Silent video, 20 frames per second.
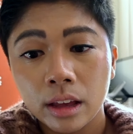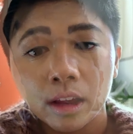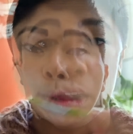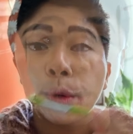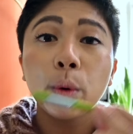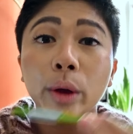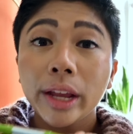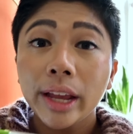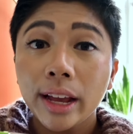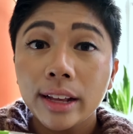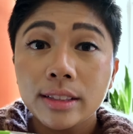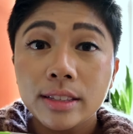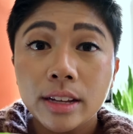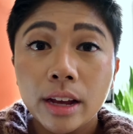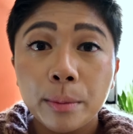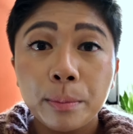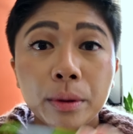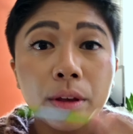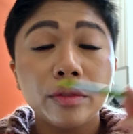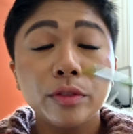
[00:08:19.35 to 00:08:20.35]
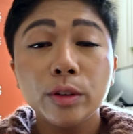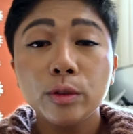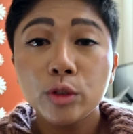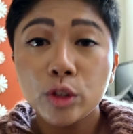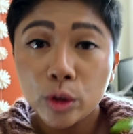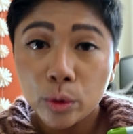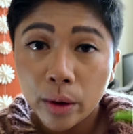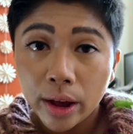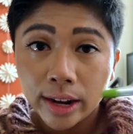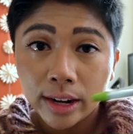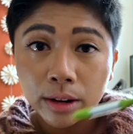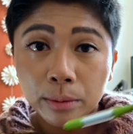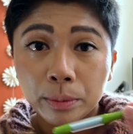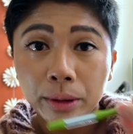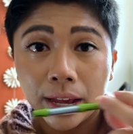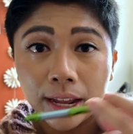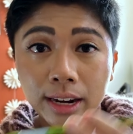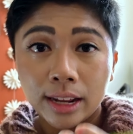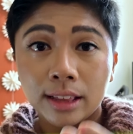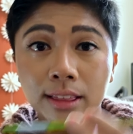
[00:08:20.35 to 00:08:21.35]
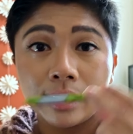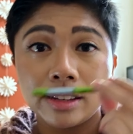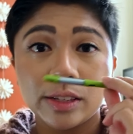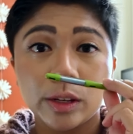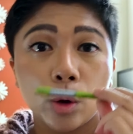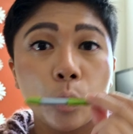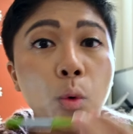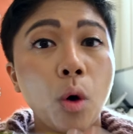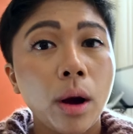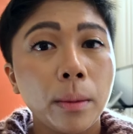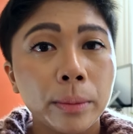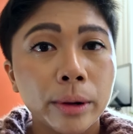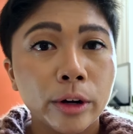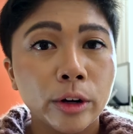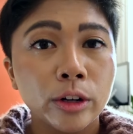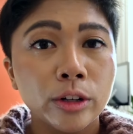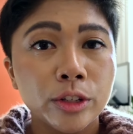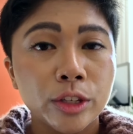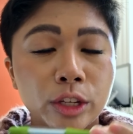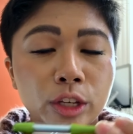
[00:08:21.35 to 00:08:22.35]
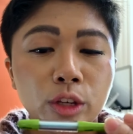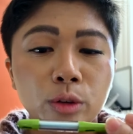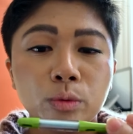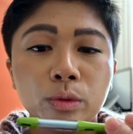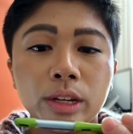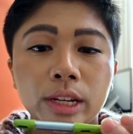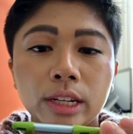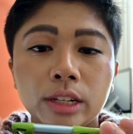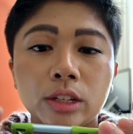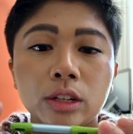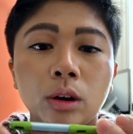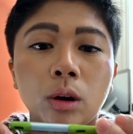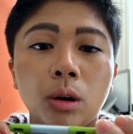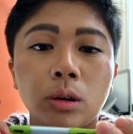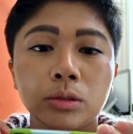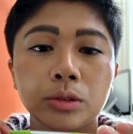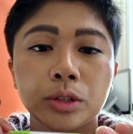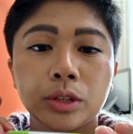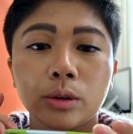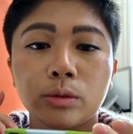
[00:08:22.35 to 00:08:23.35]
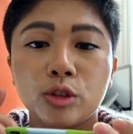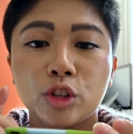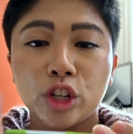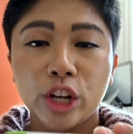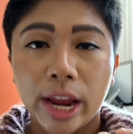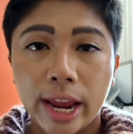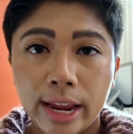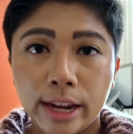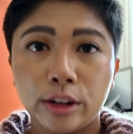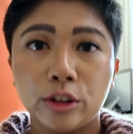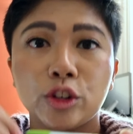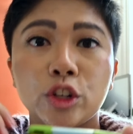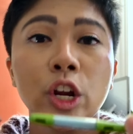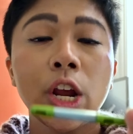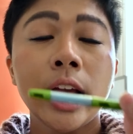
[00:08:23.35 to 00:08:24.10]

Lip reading: Quick heads up, if you do end up getting these Aquameters, you need to also change